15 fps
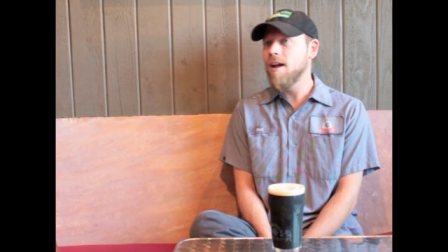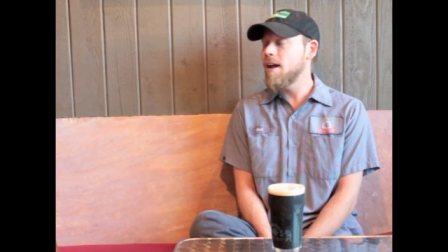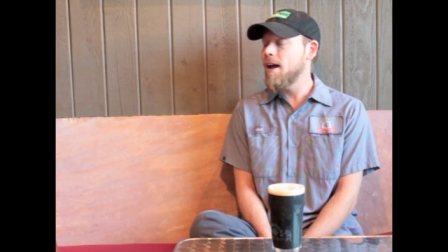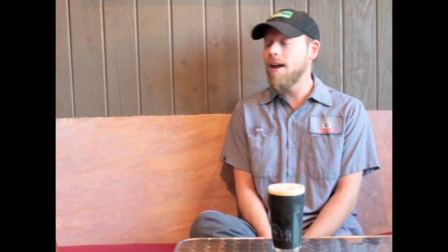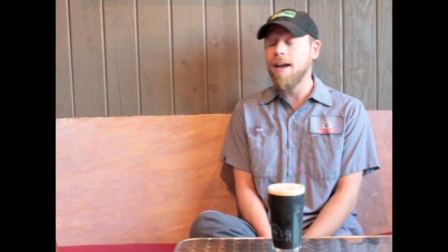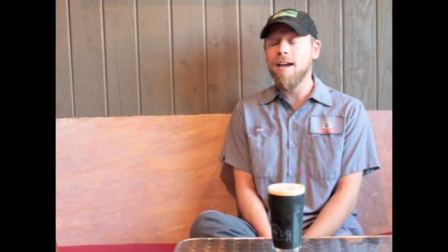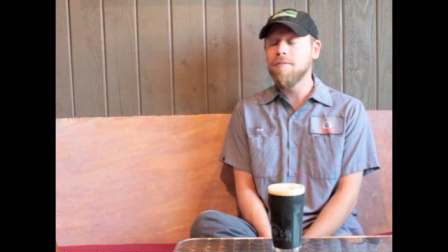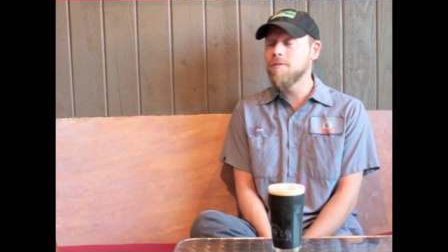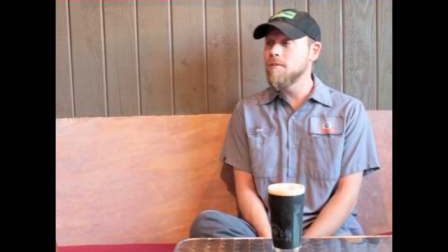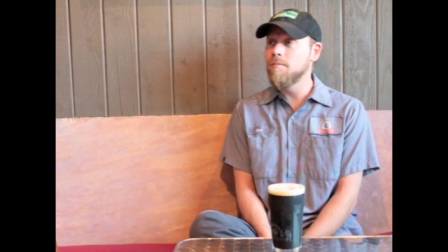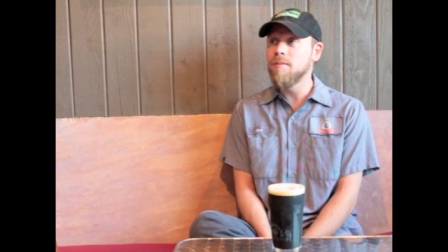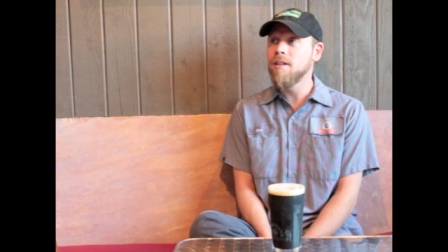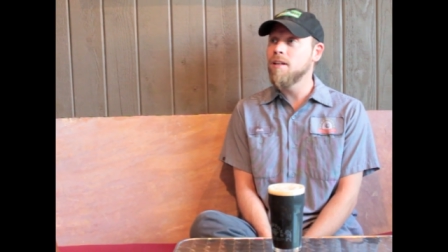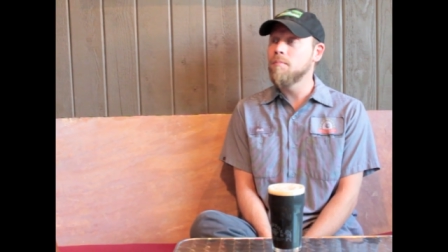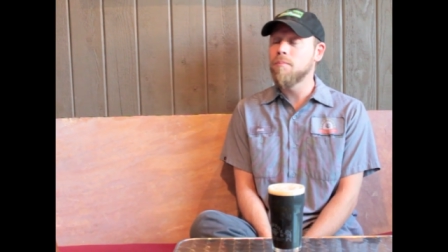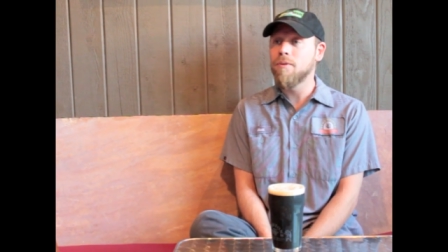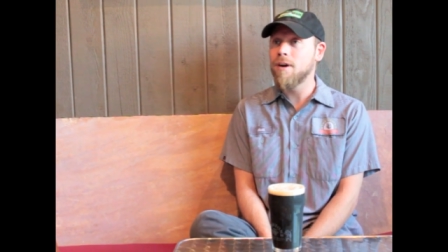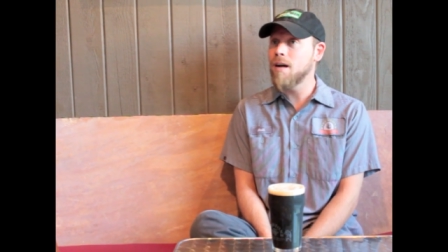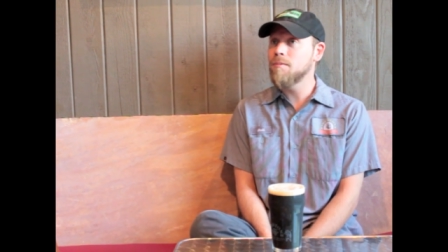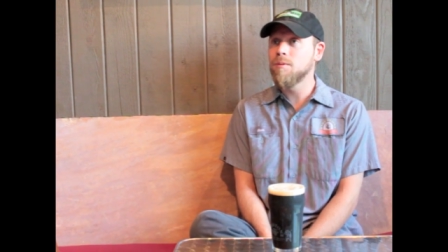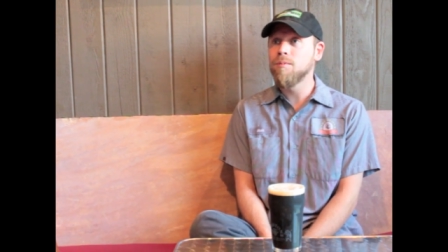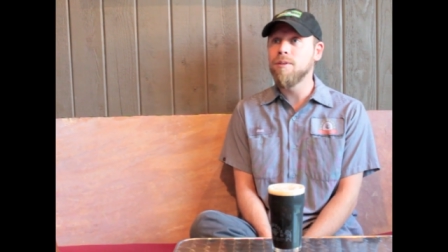I, I, have to admit it
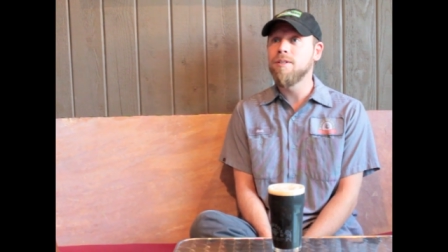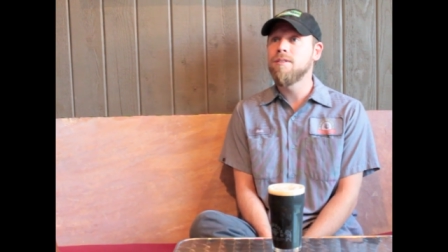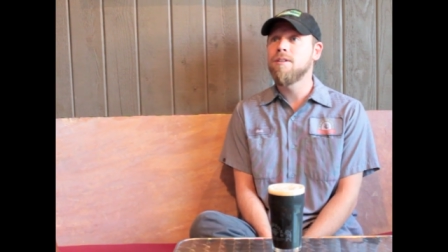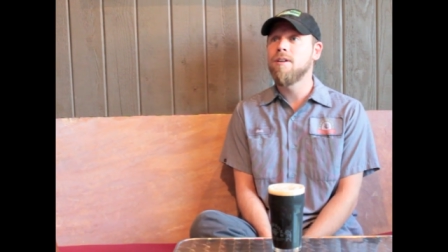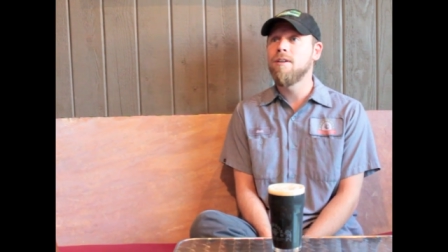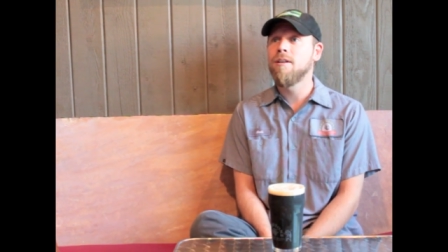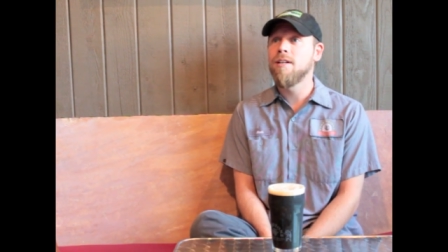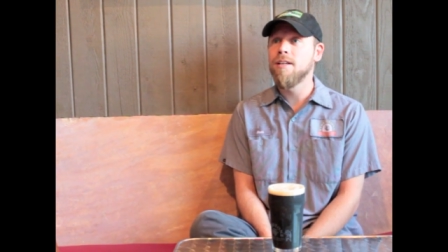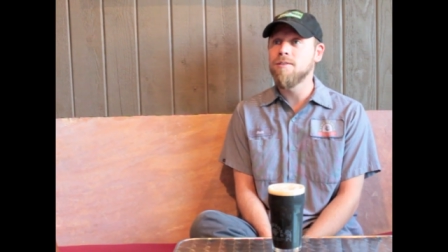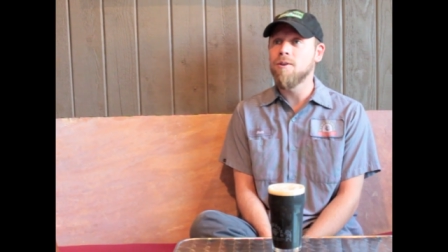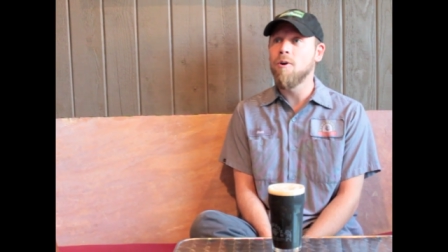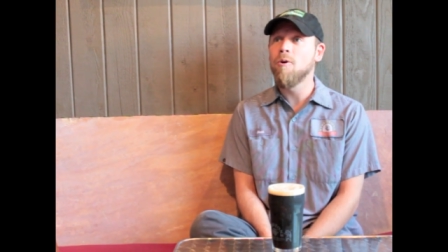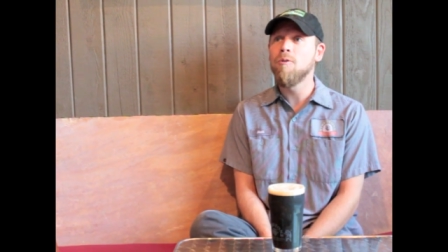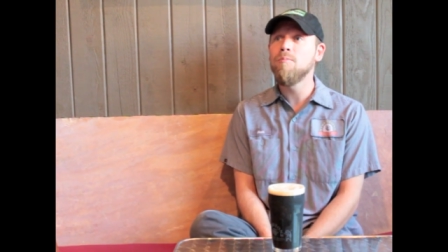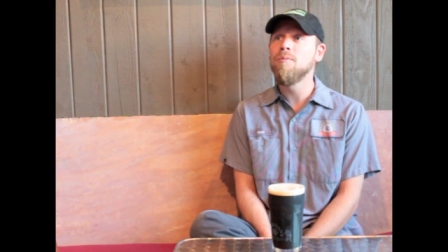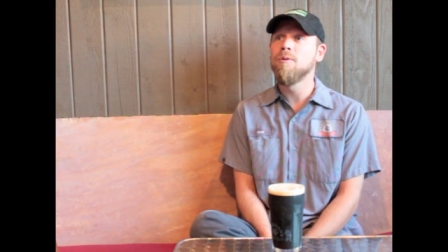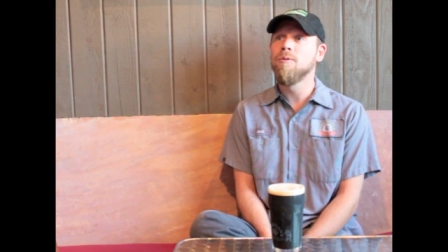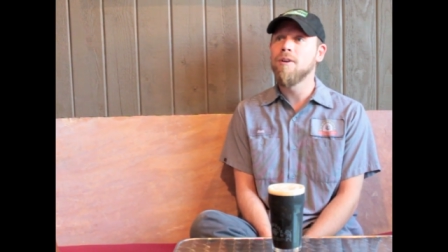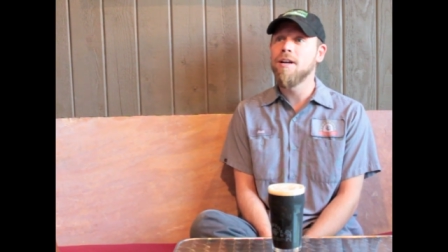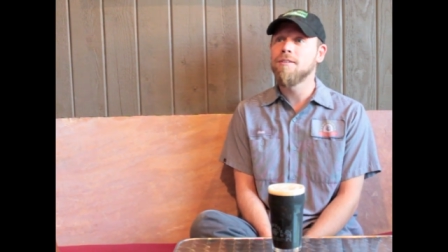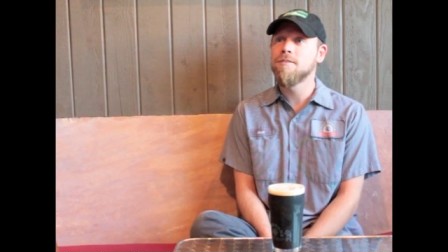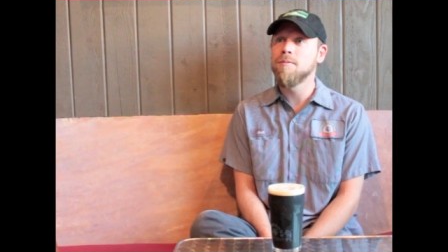probably started as a homebrew
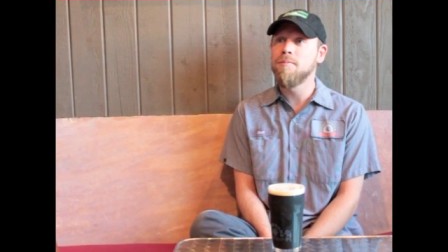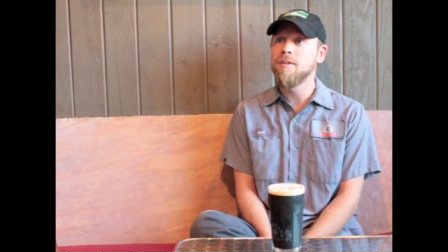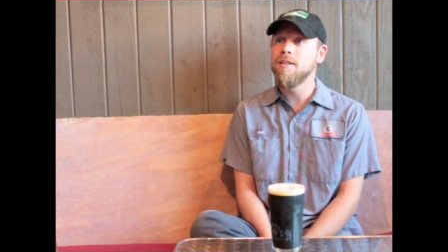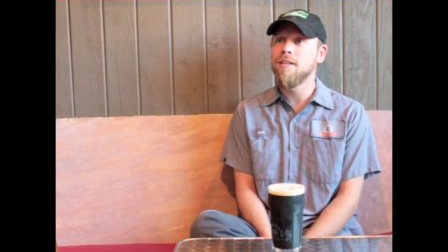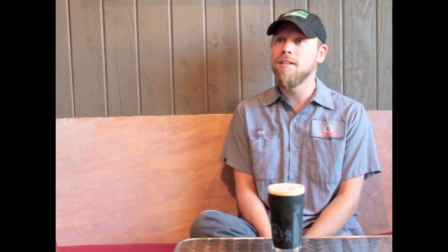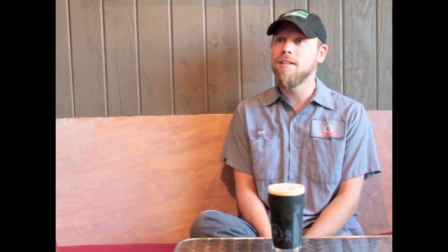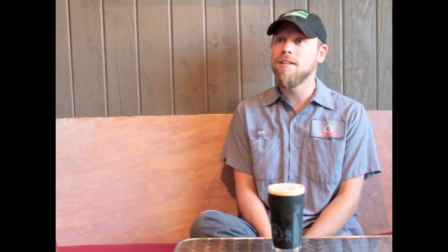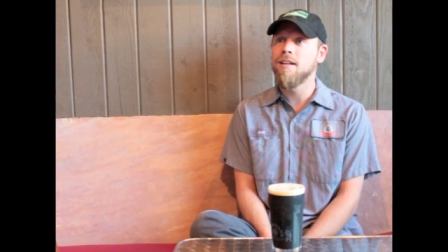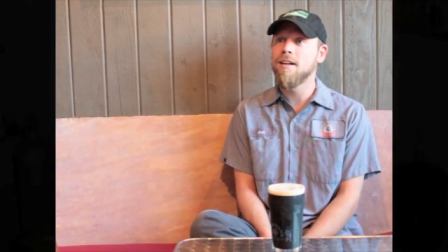recipe